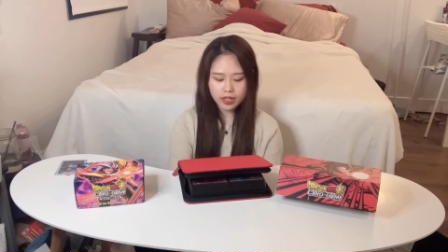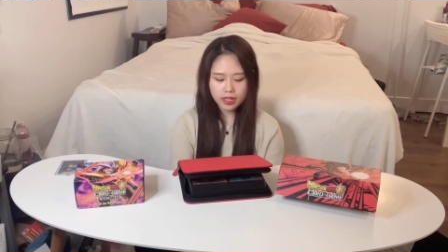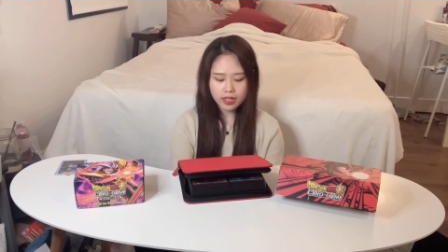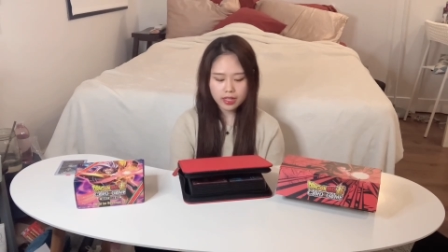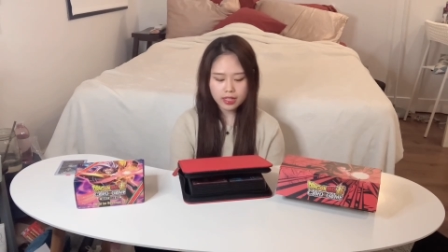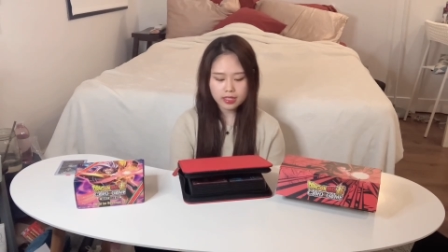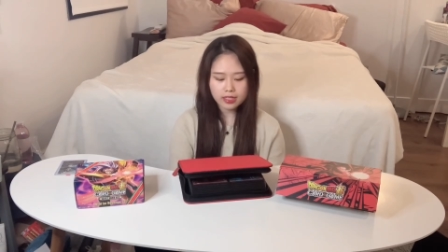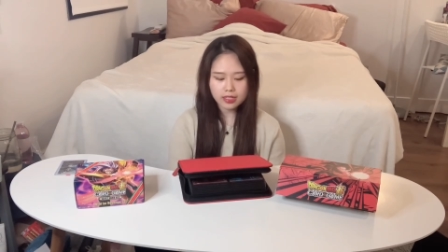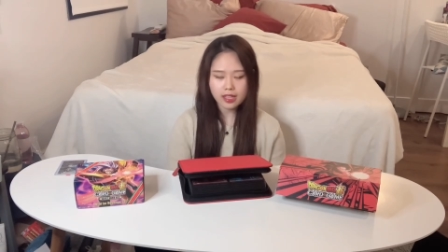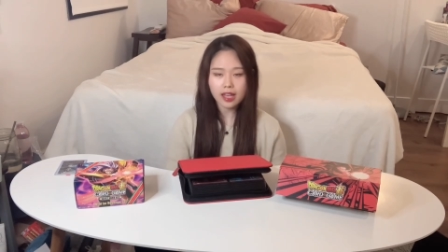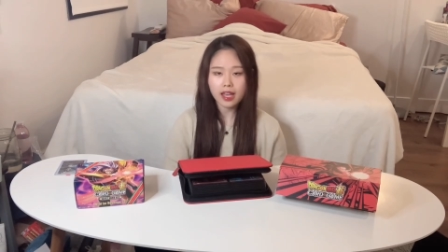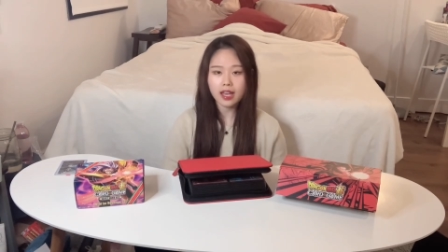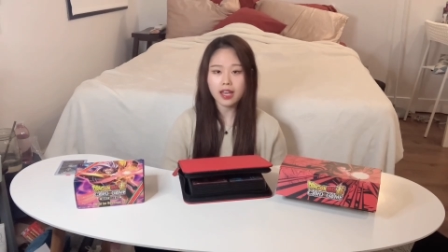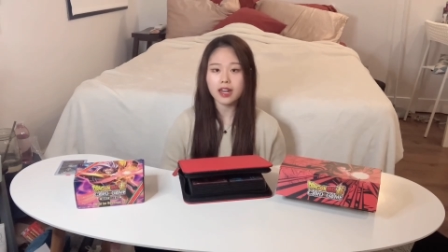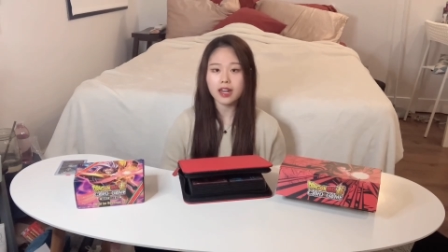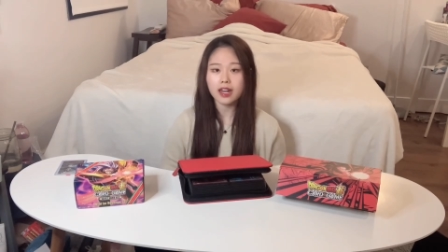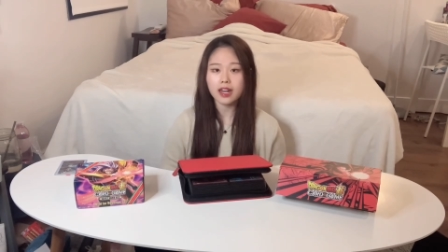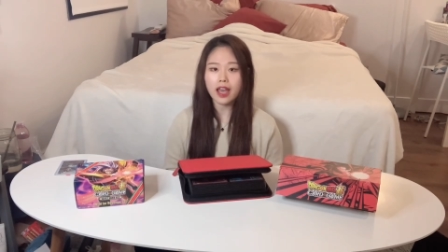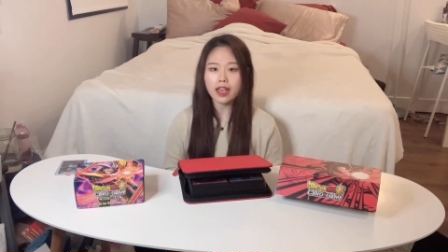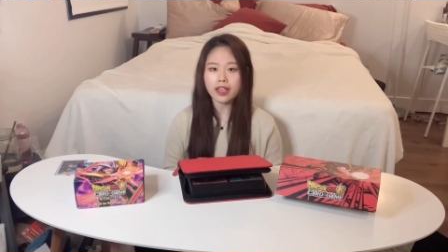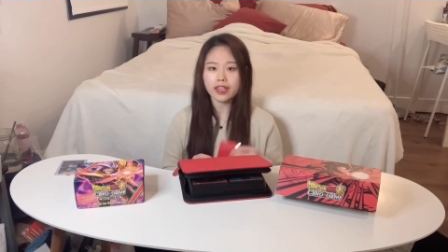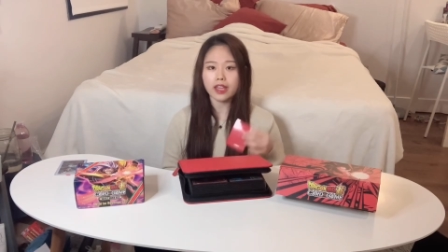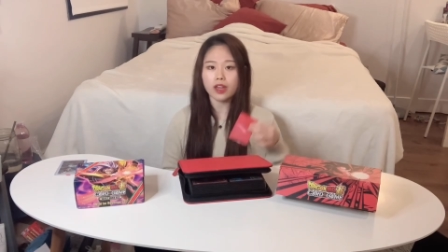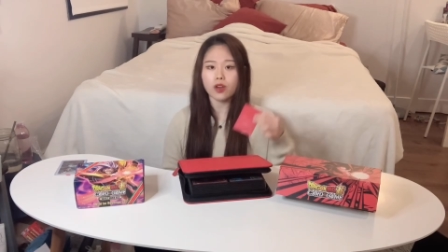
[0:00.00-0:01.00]
is that
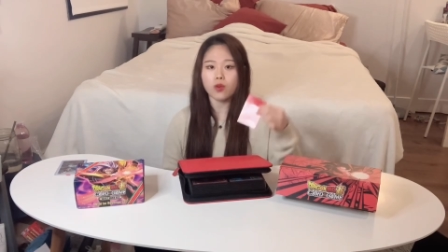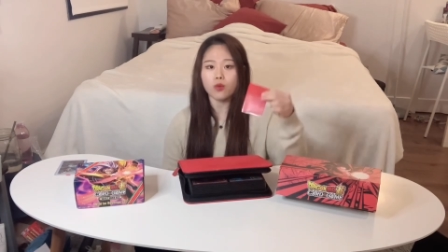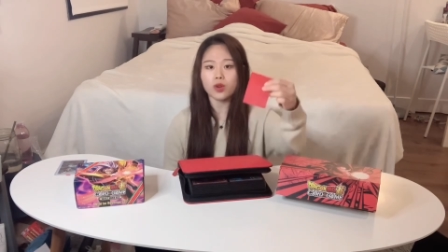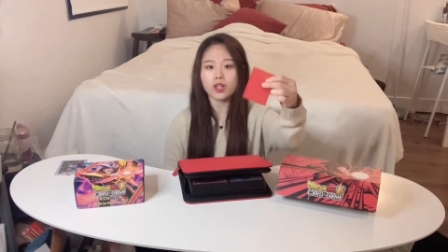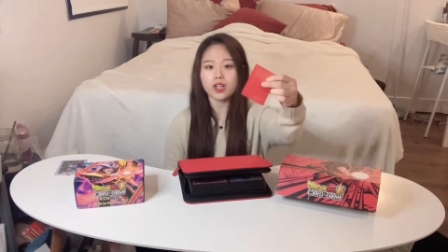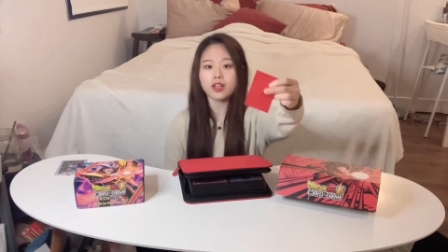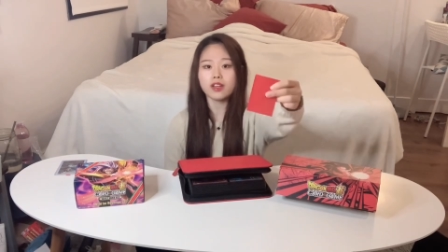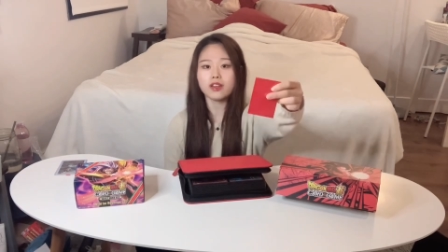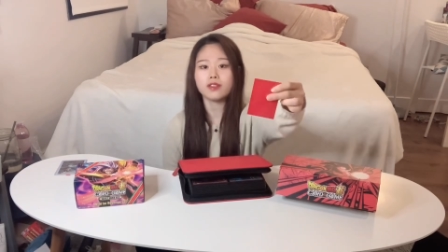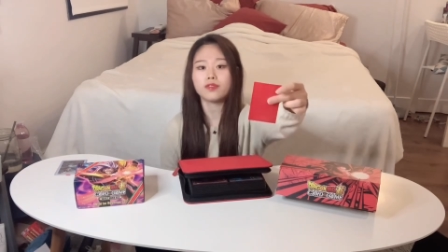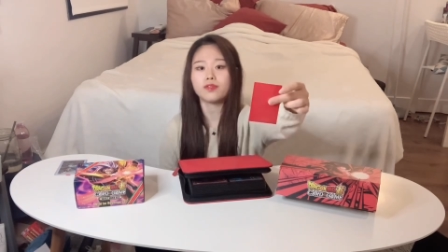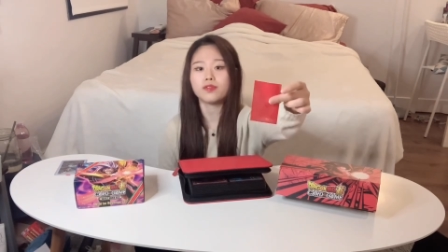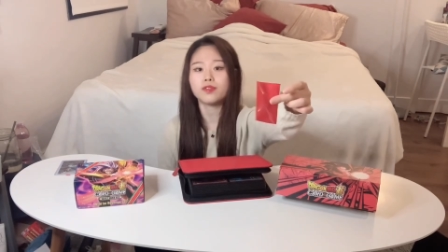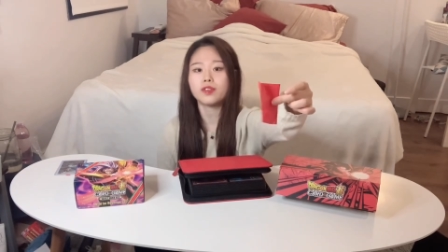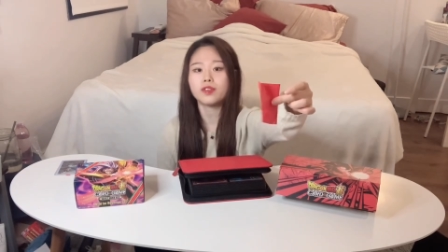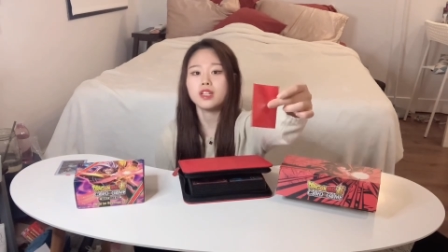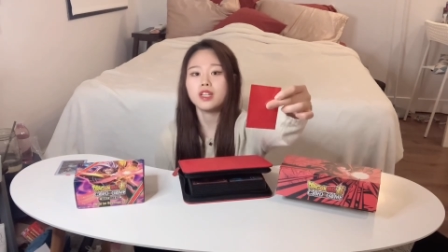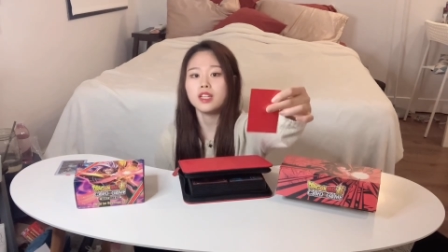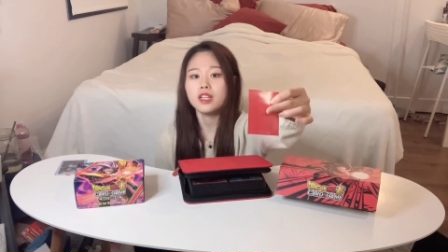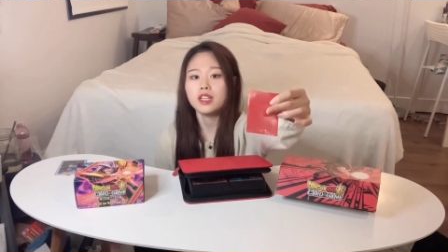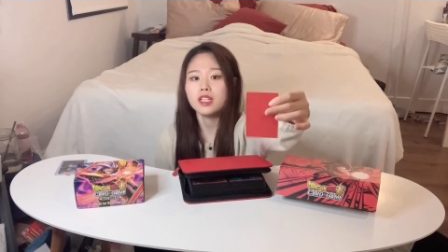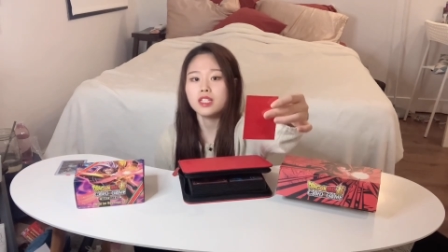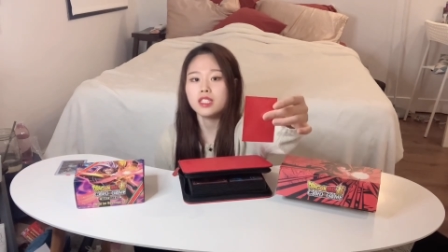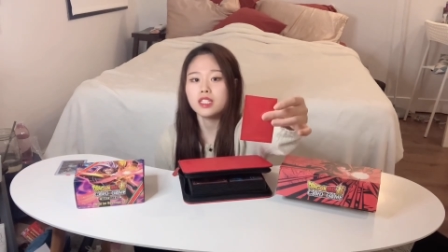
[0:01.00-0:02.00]
I get one of
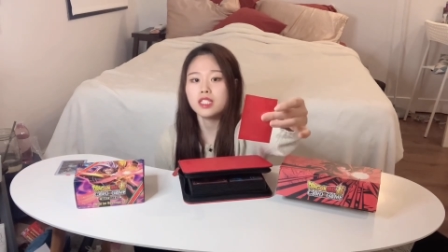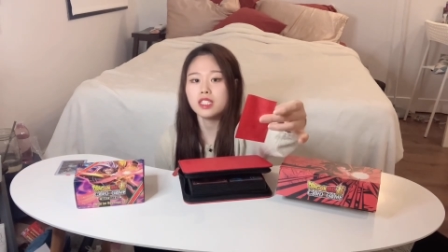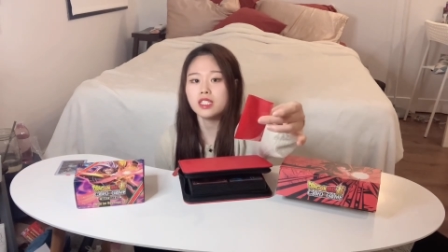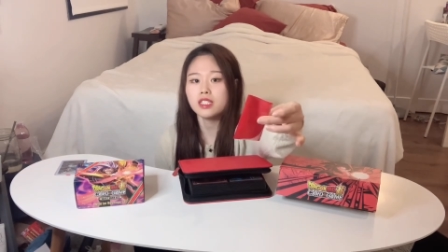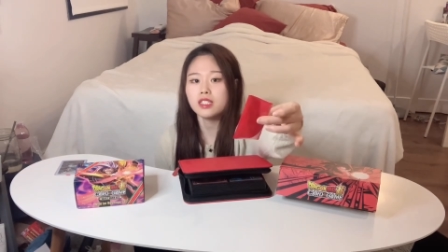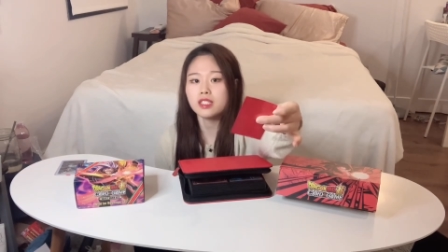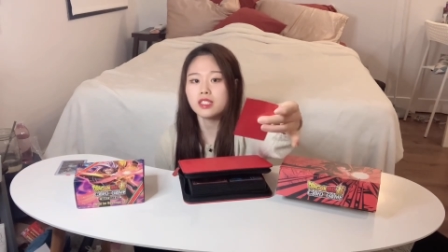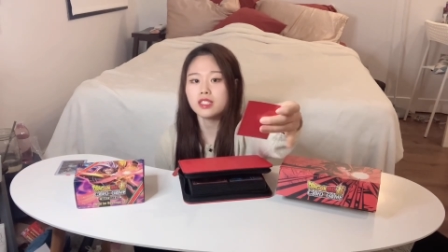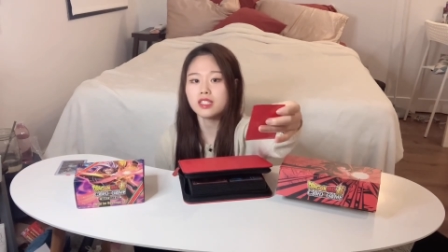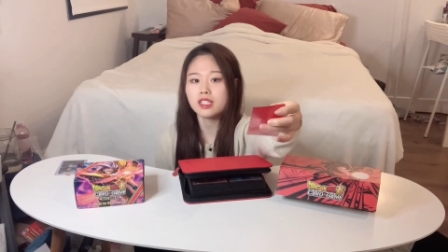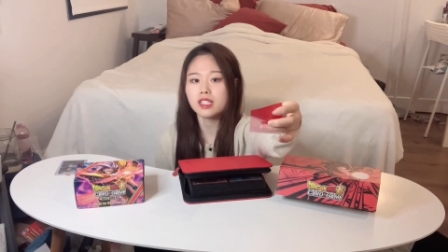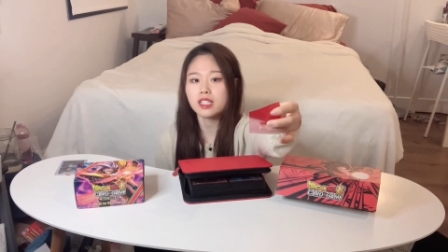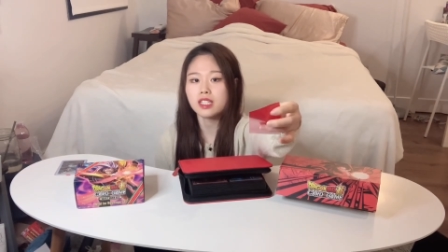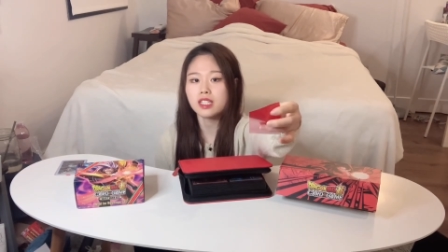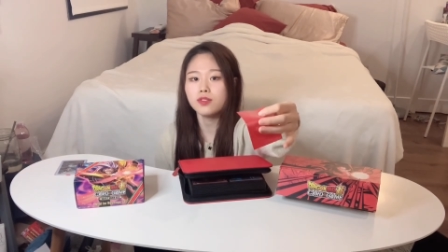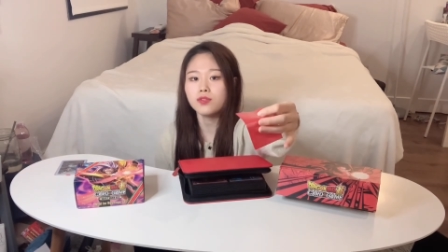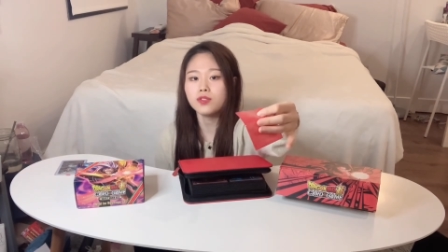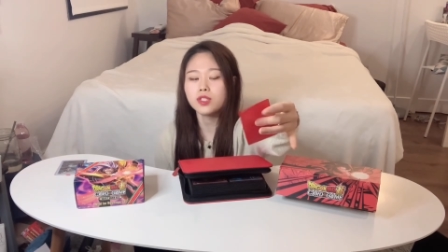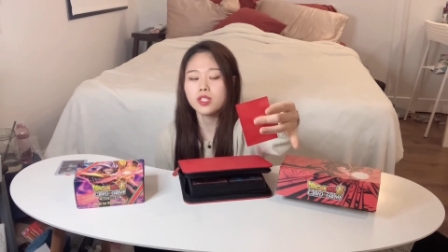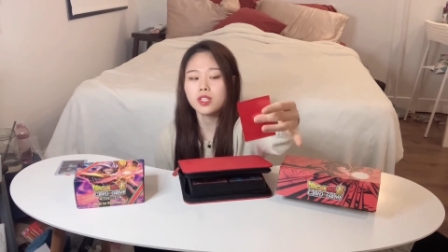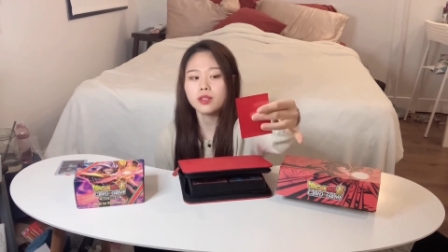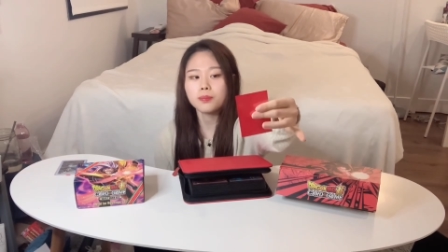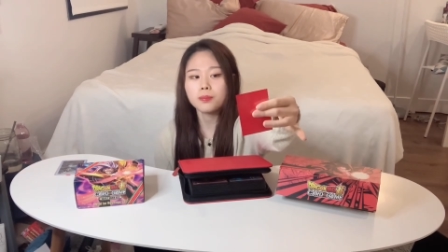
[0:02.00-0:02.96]
these sleeves.